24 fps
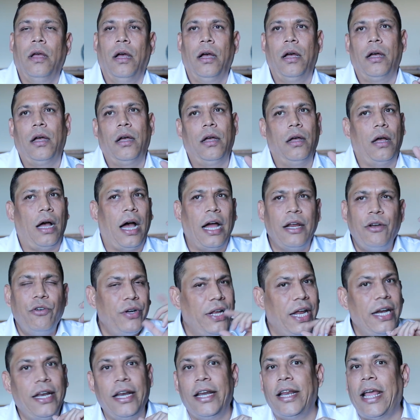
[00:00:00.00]
Uh, I
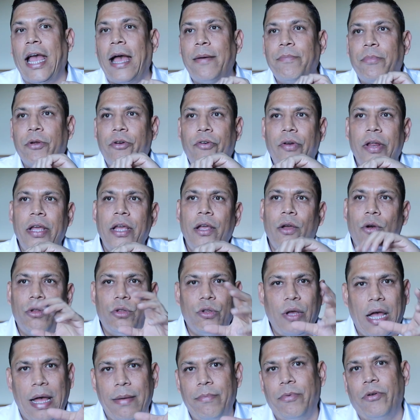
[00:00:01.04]
don't get any ambergris,
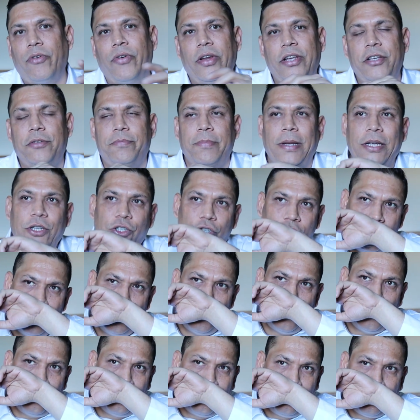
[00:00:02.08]
although ambergris is
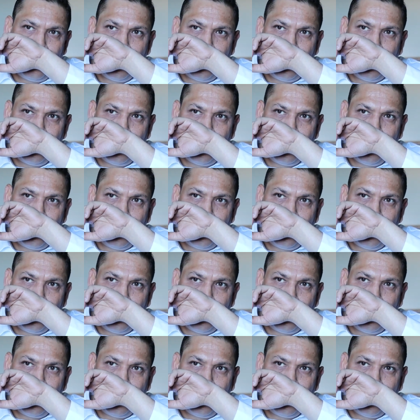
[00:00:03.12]
mentioned.